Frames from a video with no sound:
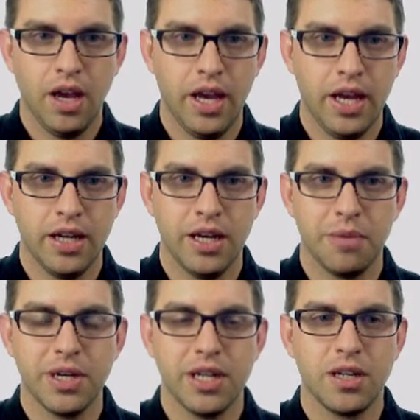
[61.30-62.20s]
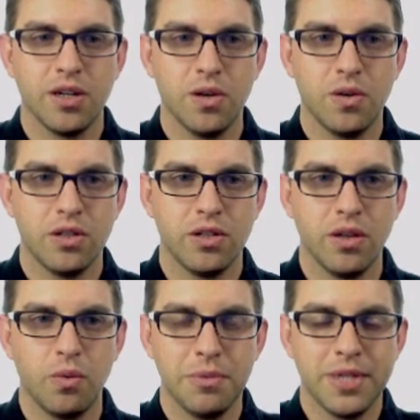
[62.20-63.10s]
and I'm going to go to
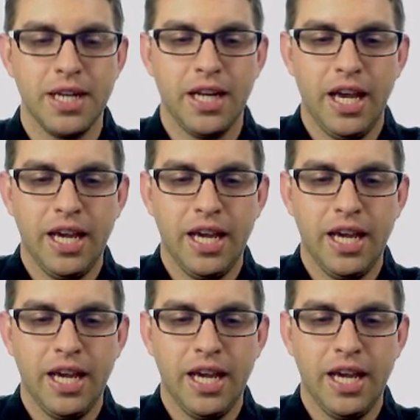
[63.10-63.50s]
the website